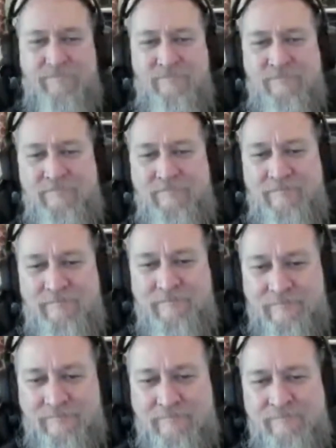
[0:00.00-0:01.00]

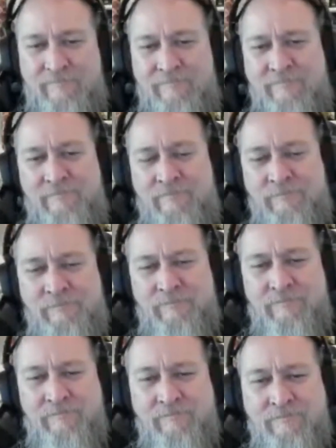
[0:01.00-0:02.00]

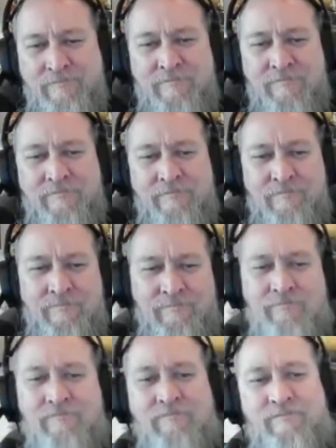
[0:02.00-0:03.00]

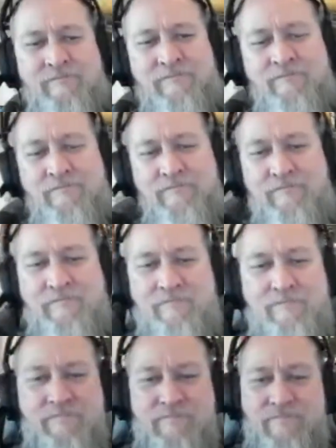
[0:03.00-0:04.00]

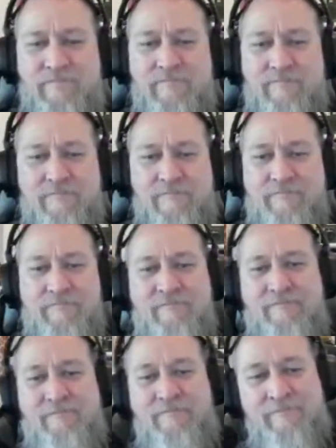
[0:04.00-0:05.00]

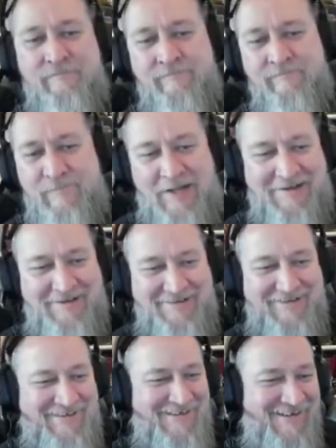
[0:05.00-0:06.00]

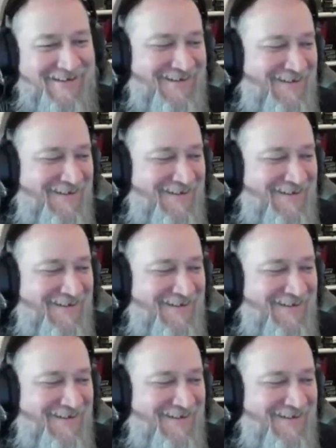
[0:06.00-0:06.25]
The person shown says nothing.